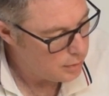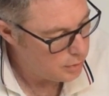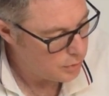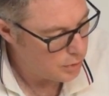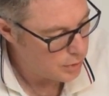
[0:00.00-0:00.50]

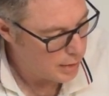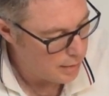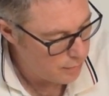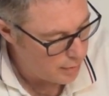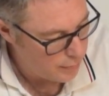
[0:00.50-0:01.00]
I'll just
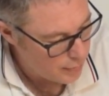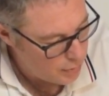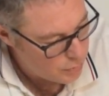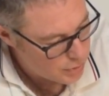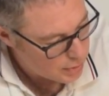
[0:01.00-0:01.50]
get rid of
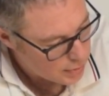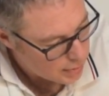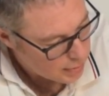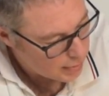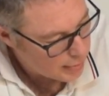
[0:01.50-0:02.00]
those
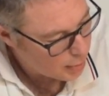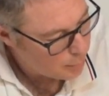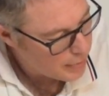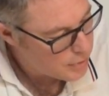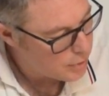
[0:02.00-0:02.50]

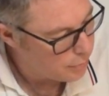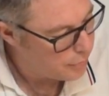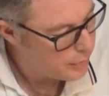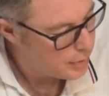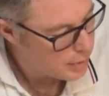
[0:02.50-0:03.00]
little bits
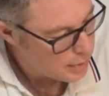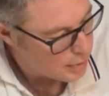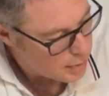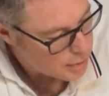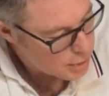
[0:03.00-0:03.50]
of
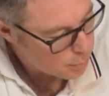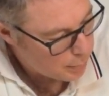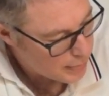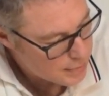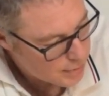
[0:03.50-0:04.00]

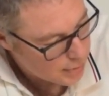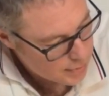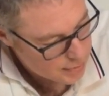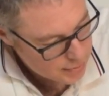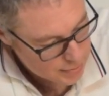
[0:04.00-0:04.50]
splinter
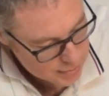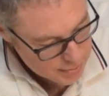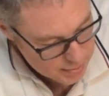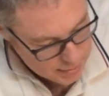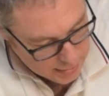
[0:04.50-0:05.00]

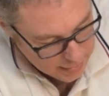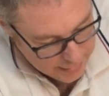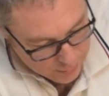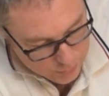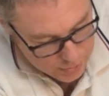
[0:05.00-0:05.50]

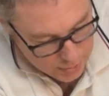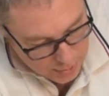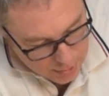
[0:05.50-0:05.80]
sticking out